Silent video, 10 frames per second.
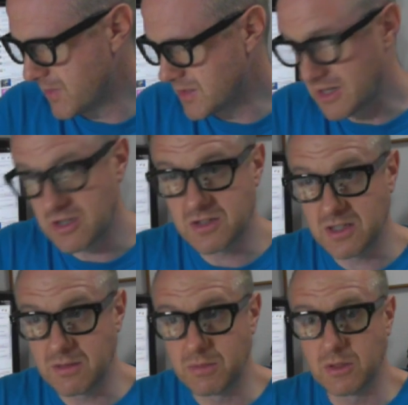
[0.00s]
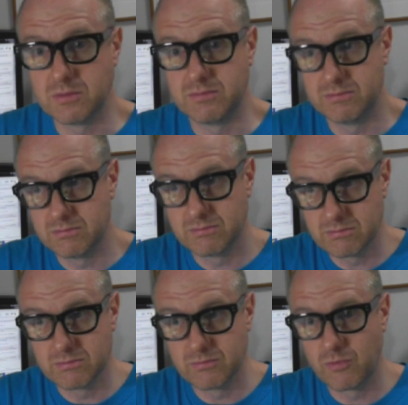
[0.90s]
It's actually a city built
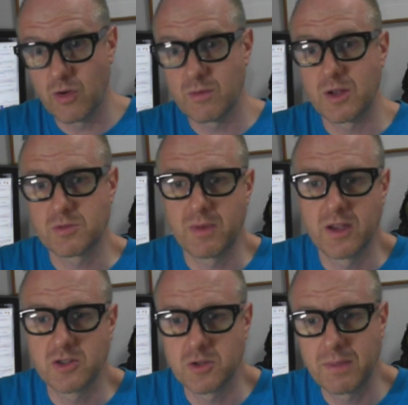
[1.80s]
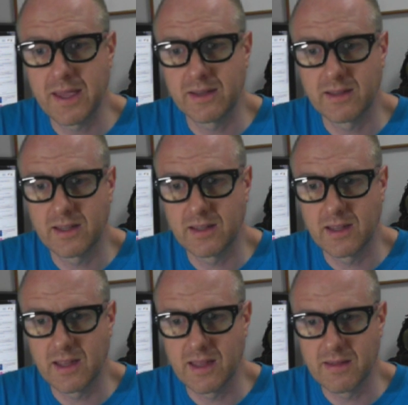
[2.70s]
very much by Japan
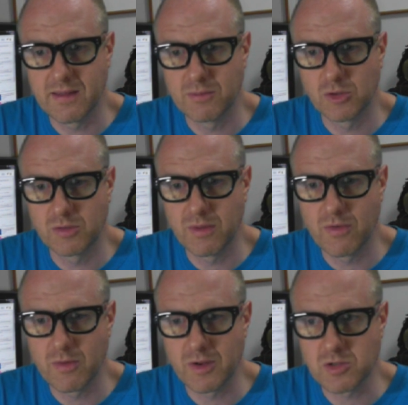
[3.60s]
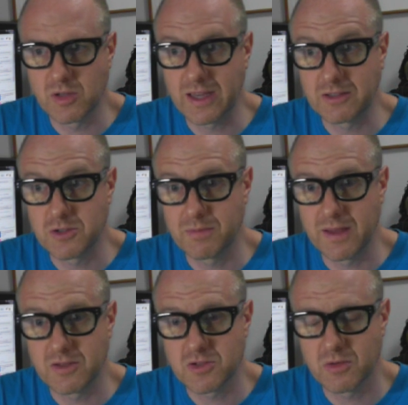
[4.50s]
and built to be very much like
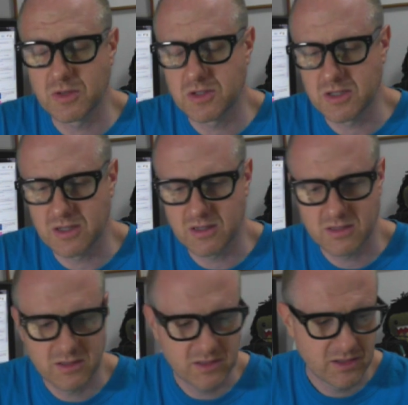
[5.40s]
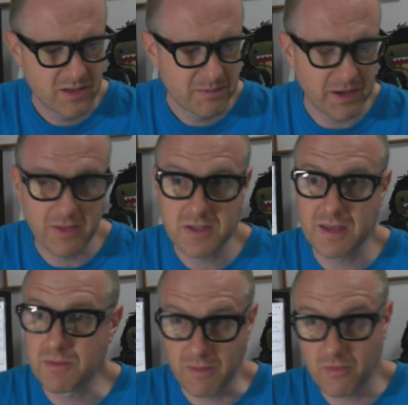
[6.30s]
Japan, so it's but at the
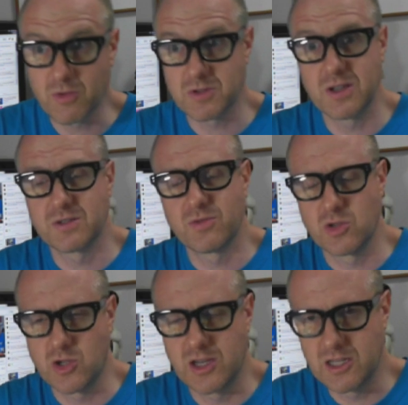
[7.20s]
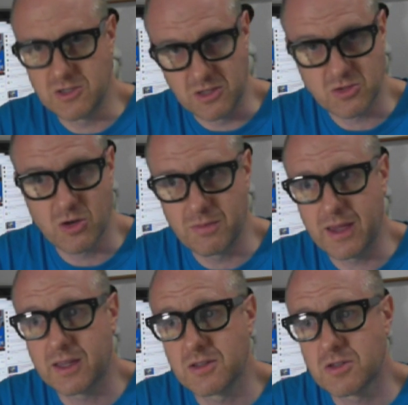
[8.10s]
same time, of course, now it's very Chinese and it's gone
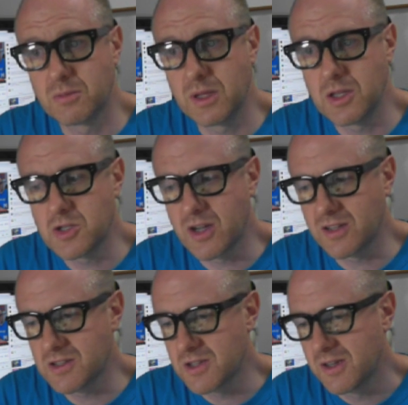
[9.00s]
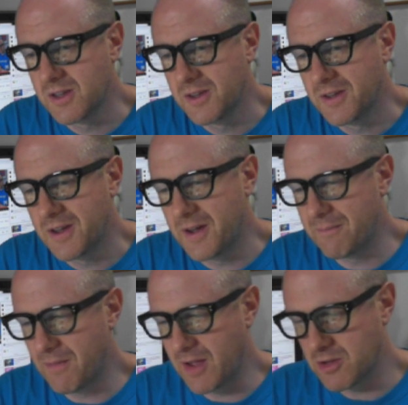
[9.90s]
back and it's completely Chinese.
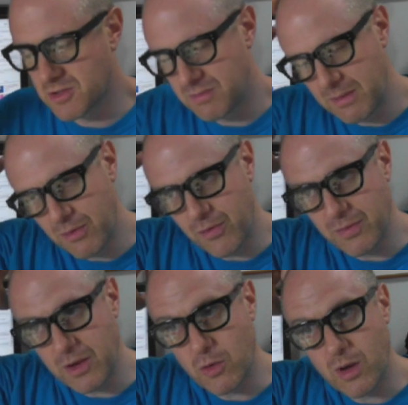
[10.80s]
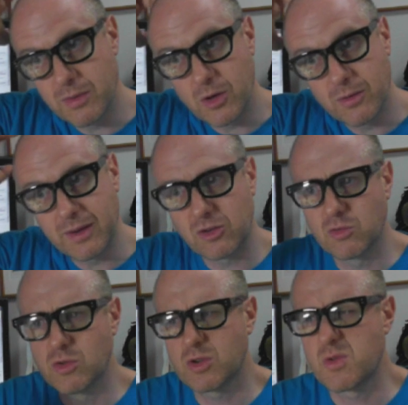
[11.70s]
I know some people from there who I'll be going back to
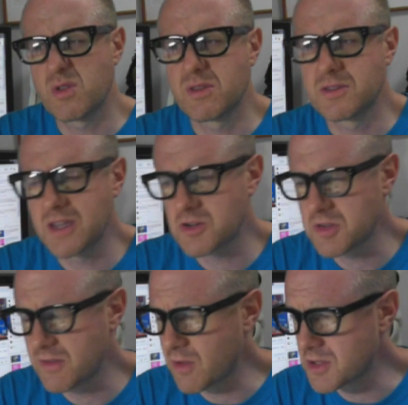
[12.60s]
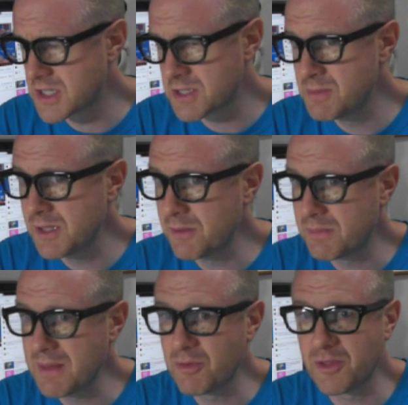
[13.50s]
work with. It's actually, they've got 6 million
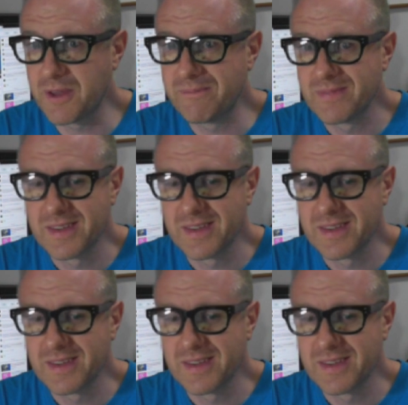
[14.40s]
people there.